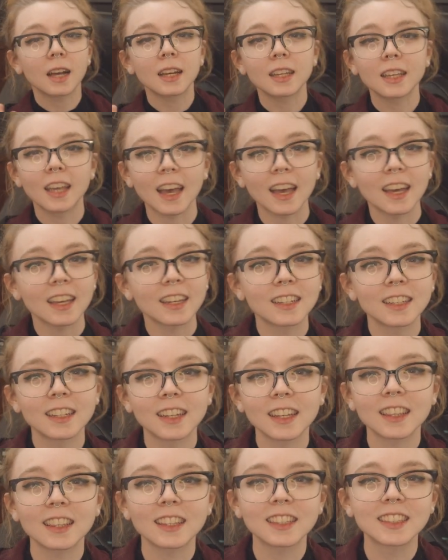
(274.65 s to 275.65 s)
again,
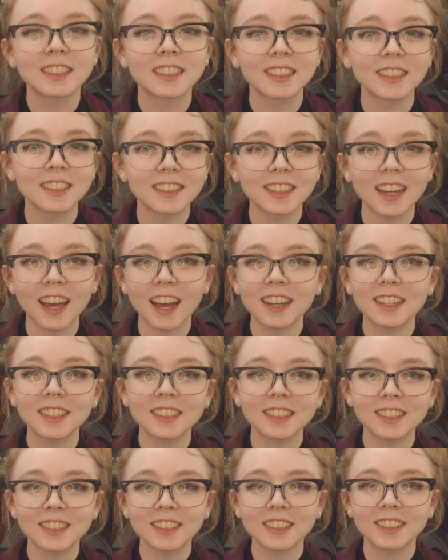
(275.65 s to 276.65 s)
this does not
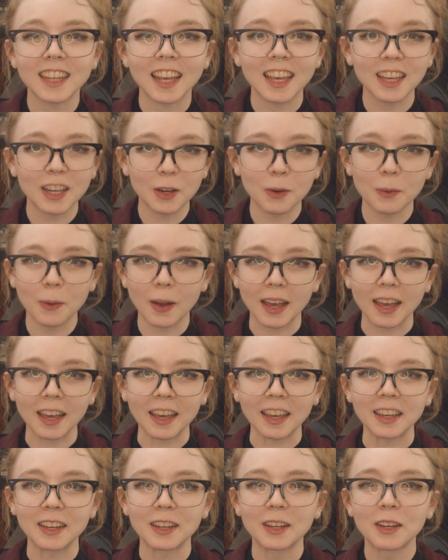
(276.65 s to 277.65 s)
take
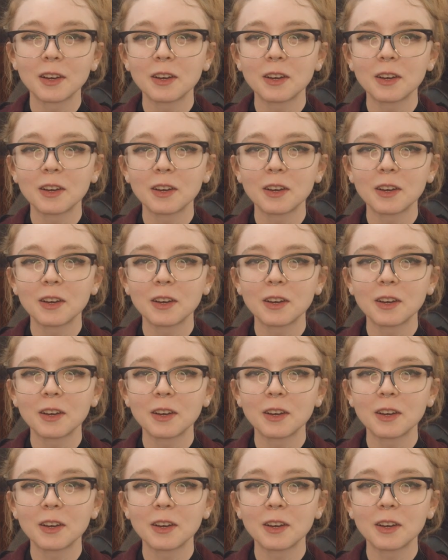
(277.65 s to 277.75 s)
away